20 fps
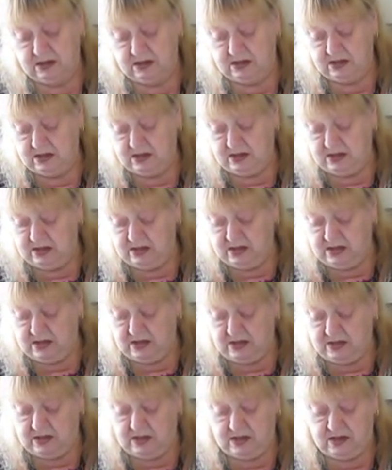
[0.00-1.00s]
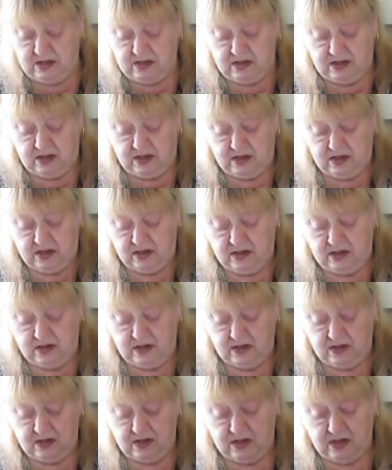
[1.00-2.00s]

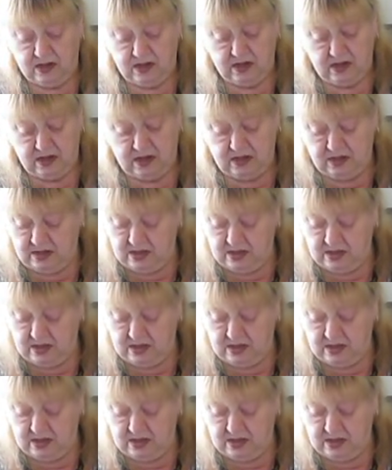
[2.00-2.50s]
(silence)